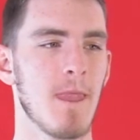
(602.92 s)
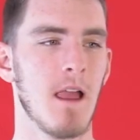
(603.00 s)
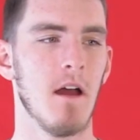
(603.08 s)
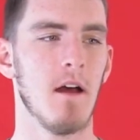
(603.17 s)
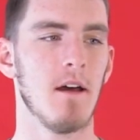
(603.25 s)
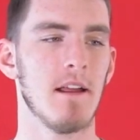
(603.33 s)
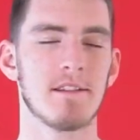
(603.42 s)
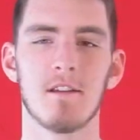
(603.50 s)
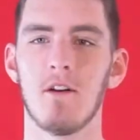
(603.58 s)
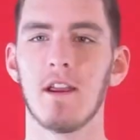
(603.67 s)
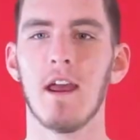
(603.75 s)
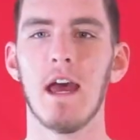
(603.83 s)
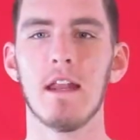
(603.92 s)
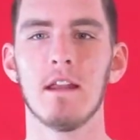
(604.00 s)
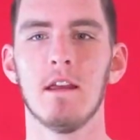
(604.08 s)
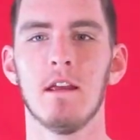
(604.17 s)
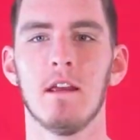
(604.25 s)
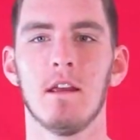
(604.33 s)
That's all I
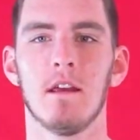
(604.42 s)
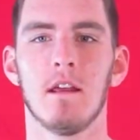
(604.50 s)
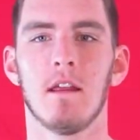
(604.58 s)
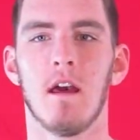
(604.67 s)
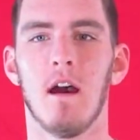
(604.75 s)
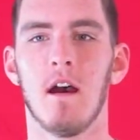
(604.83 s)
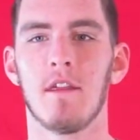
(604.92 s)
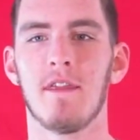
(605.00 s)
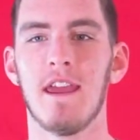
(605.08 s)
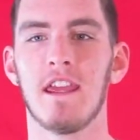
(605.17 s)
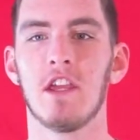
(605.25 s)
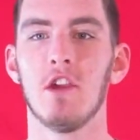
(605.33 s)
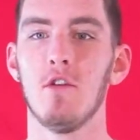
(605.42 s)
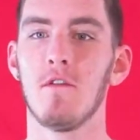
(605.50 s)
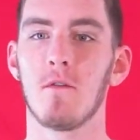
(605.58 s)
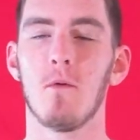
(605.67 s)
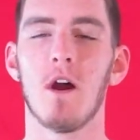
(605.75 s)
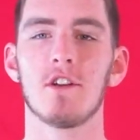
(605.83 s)
got. Thank you
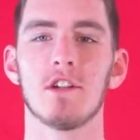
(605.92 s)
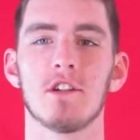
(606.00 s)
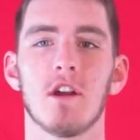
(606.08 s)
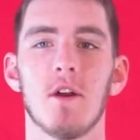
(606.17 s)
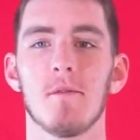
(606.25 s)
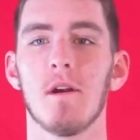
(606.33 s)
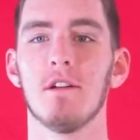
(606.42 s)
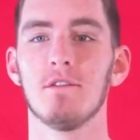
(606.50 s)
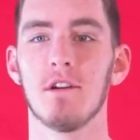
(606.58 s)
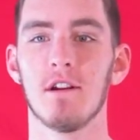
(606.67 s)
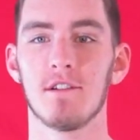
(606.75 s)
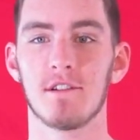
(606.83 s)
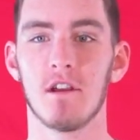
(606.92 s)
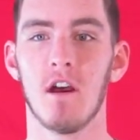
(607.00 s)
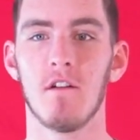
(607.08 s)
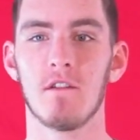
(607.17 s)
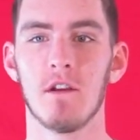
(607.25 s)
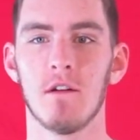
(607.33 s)
for watching Jolly Roger
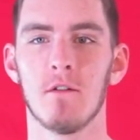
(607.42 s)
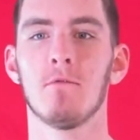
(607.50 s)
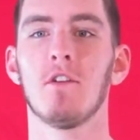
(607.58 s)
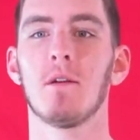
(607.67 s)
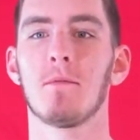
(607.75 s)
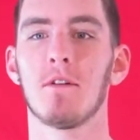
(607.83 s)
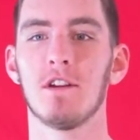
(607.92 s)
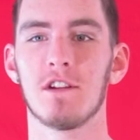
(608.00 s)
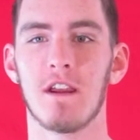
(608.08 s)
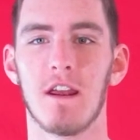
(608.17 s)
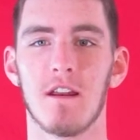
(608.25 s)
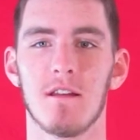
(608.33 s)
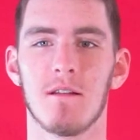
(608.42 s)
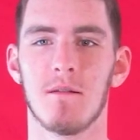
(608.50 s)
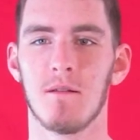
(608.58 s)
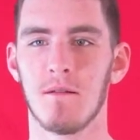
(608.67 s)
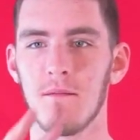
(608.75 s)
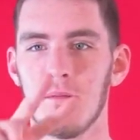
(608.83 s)
Airsoft. Really appreciate it.
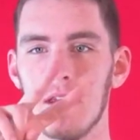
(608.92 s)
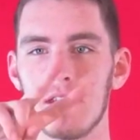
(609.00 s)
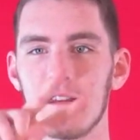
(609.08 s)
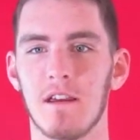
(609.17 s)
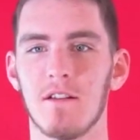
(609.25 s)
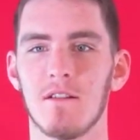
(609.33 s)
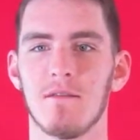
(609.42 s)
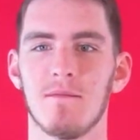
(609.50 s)
Peace out.